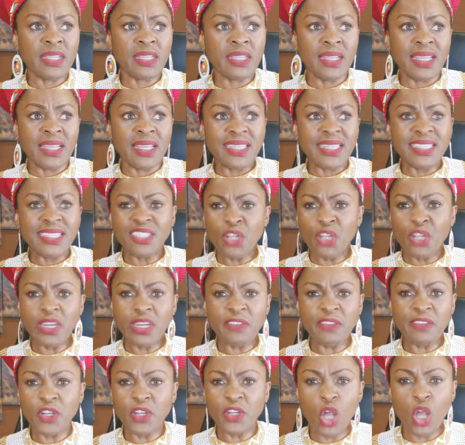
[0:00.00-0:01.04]
it's not
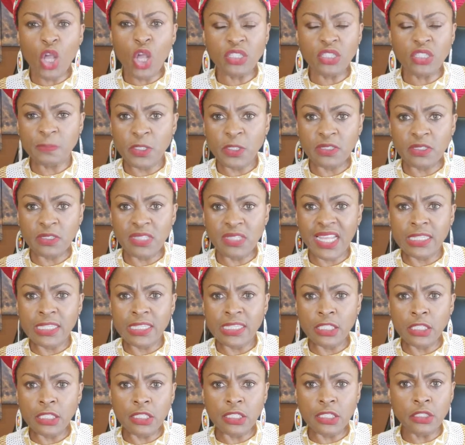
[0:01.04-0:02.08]
even a hospital, like a
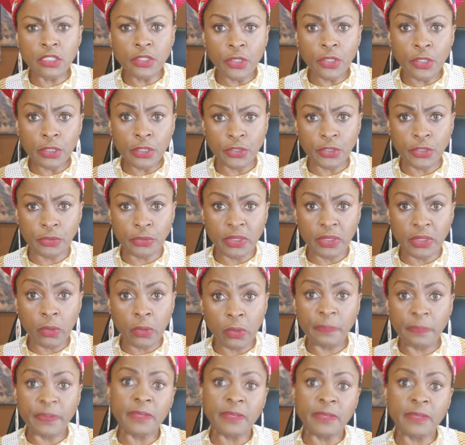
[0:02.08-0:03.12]
little nursery where
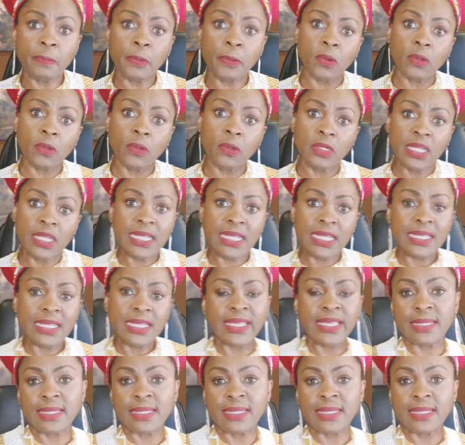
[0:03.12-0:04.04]
people can